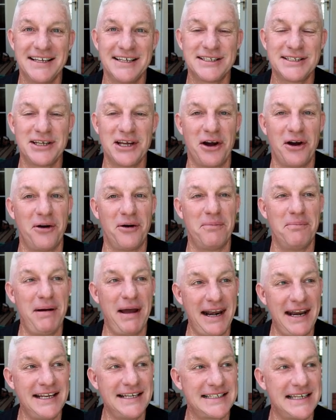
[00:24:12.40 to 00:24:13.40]
so
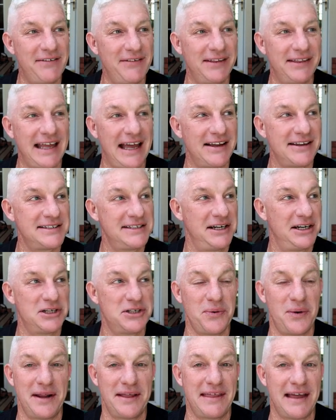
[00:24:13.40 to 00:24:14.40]
betting seven thousand and
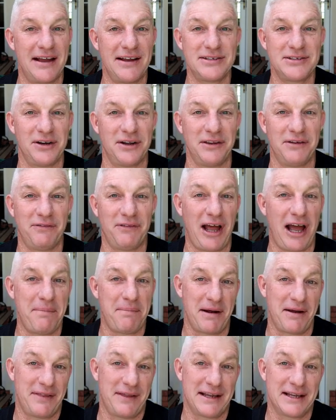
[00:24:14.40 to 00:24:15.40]
twenty thousand on the
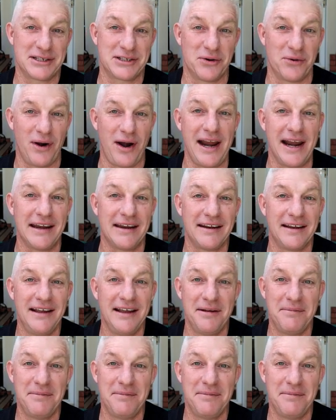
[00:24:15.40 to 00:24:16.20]
flop I think is great.